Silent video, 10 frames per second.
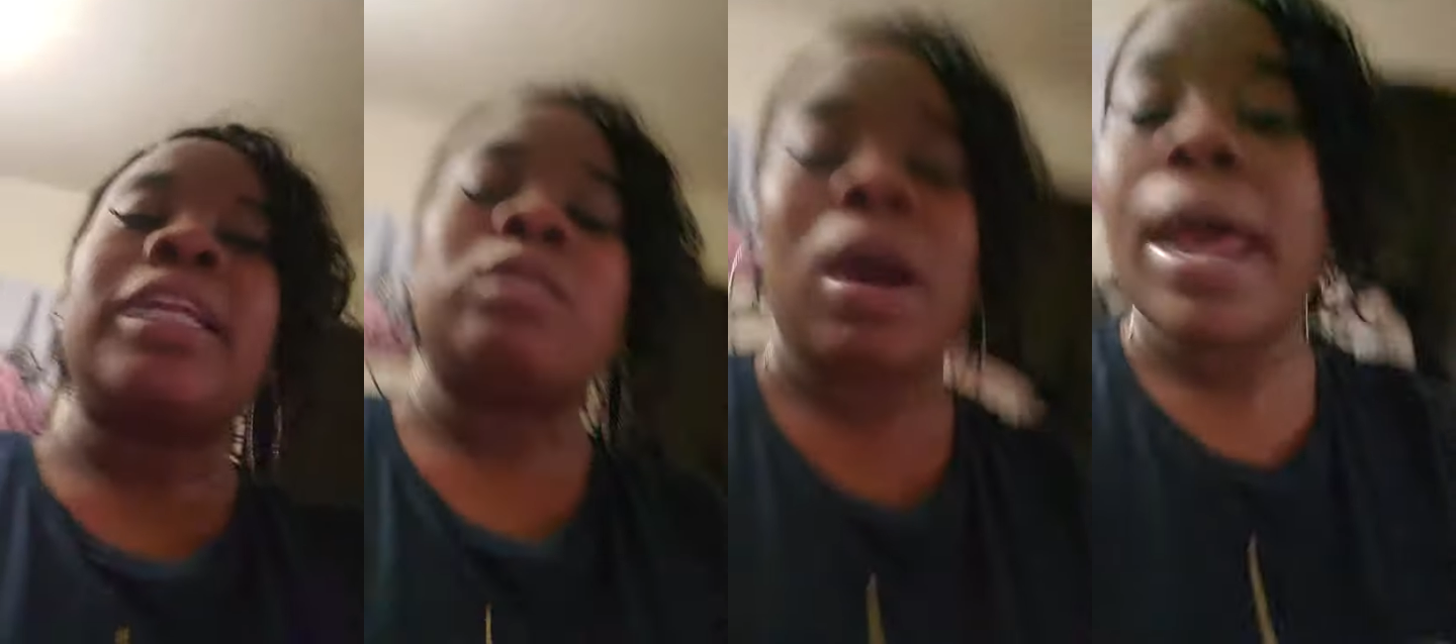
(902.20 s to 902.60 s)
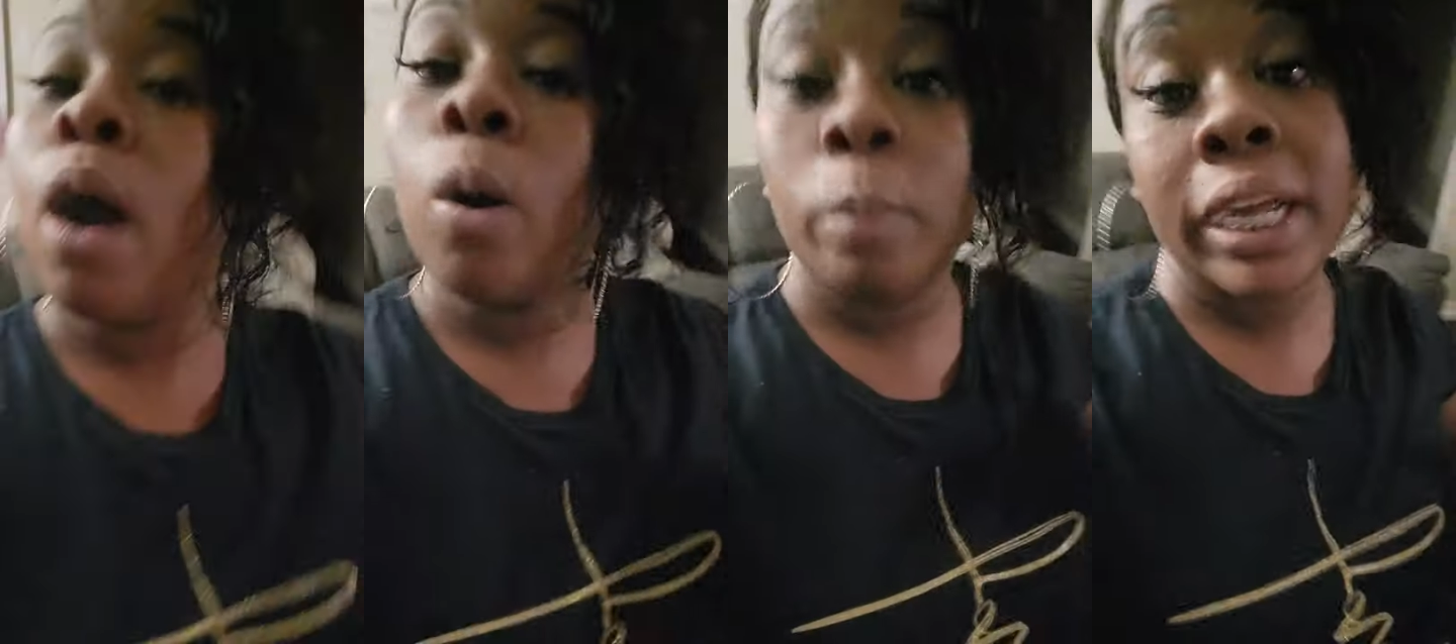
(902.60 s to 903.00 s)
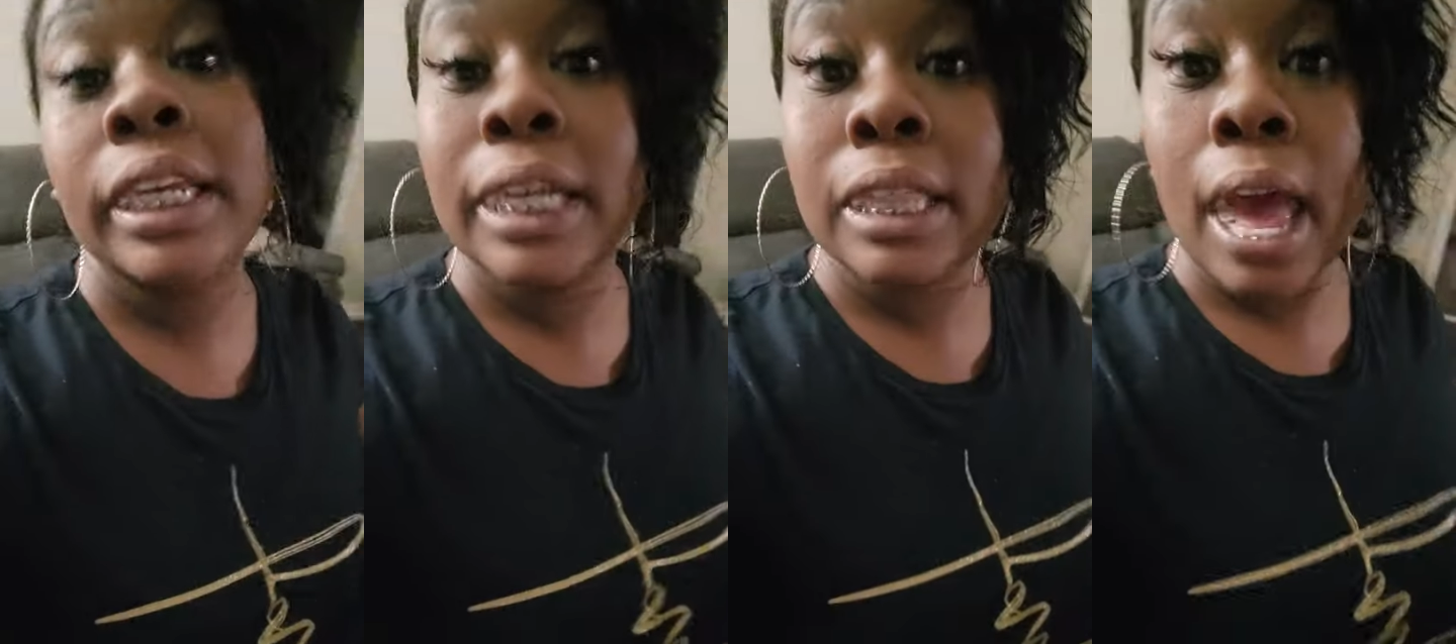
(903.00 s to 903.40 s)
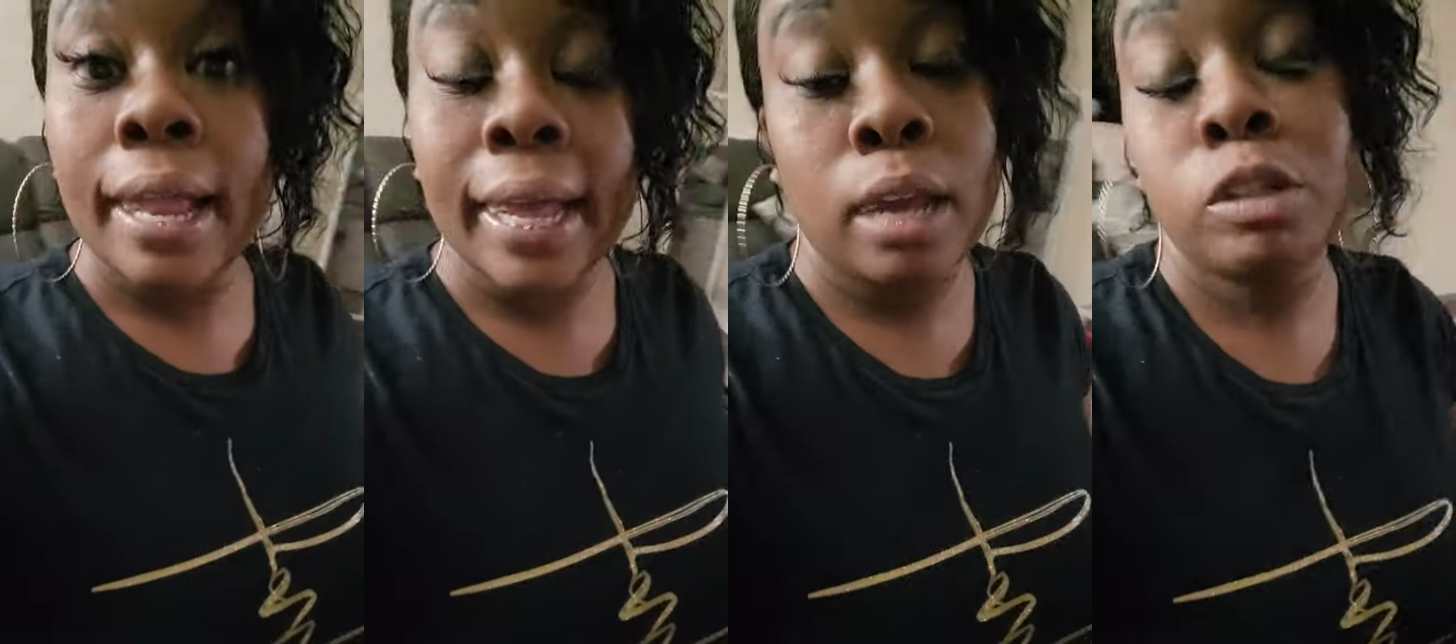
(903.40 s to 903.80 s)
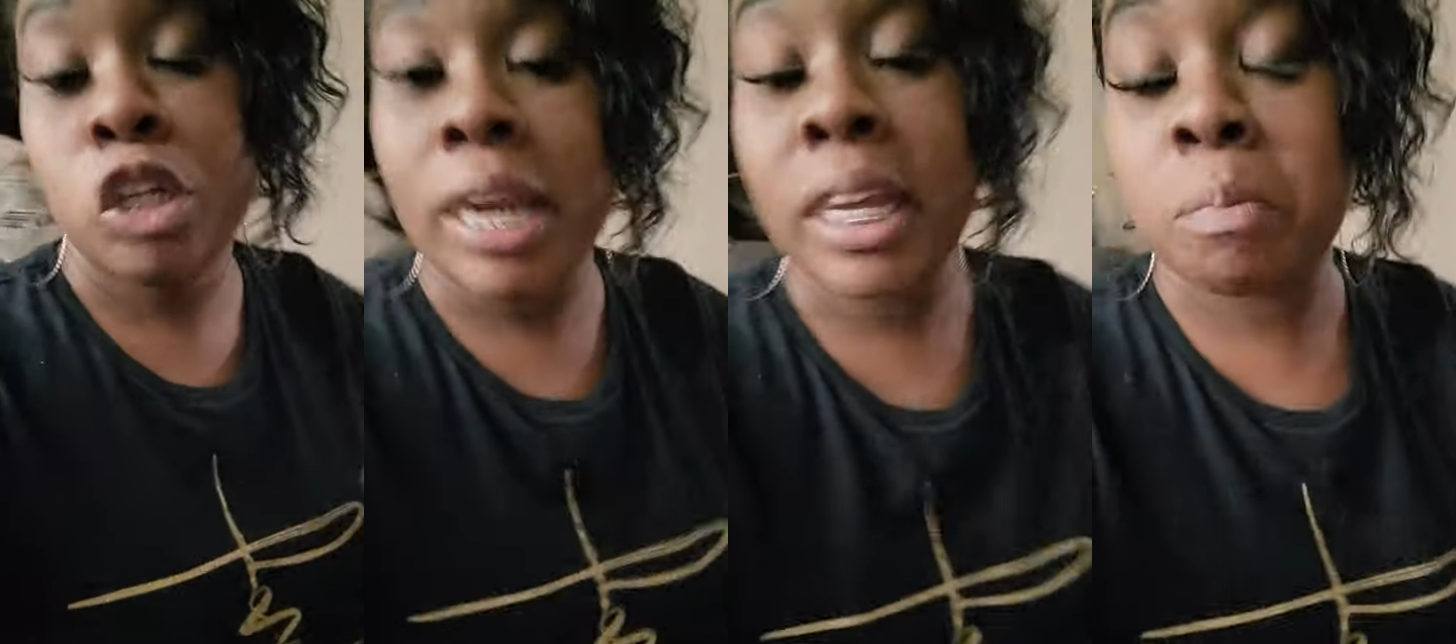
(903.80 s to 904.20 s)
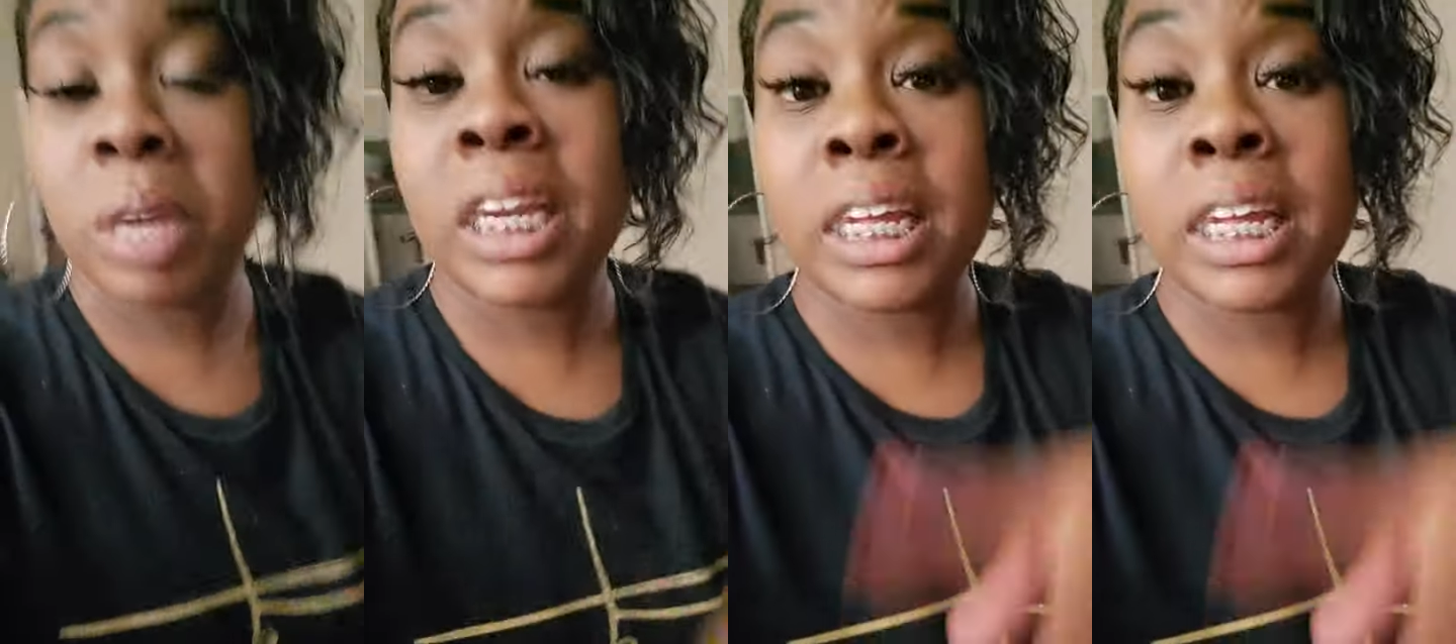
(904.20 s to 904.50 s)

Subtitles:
that's why that old man did that. Like, he was trying to get me to